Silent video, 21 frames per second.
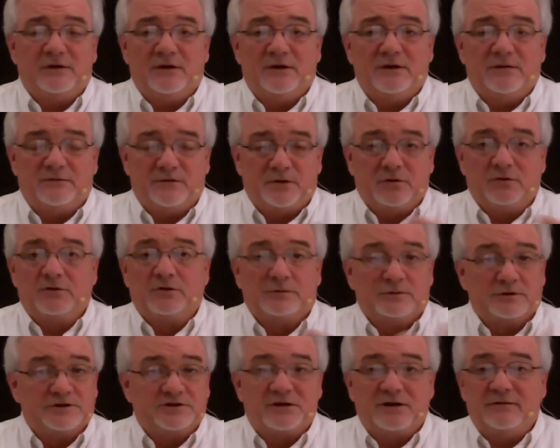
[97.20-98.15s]
if you're on the
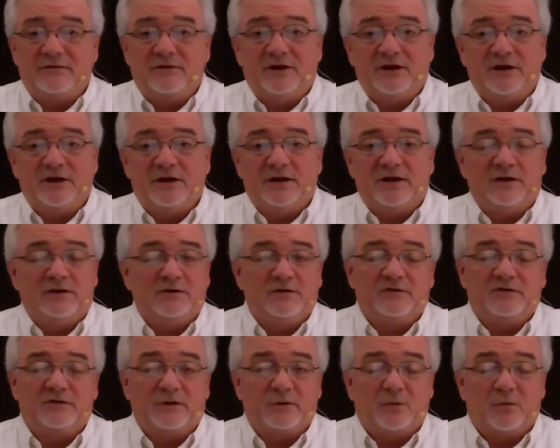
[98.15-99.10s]
receiving end and
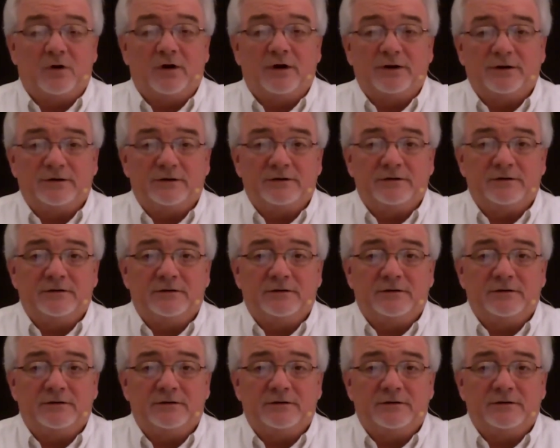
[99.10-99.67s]
you say what,